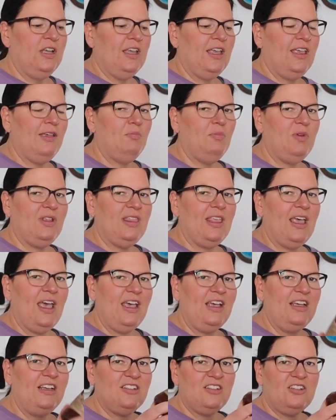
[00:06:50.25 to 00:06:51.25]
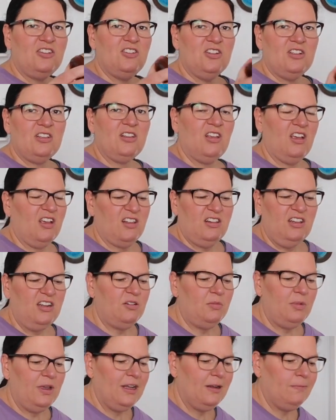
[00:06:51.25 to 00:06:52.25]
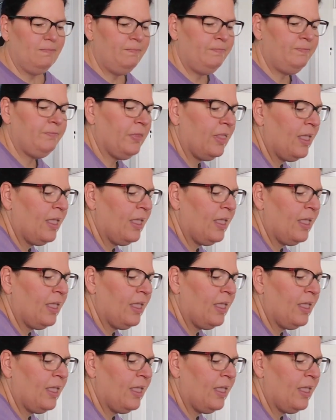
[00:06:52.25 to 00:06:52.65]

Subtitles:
in with the eggs, just like a little bit,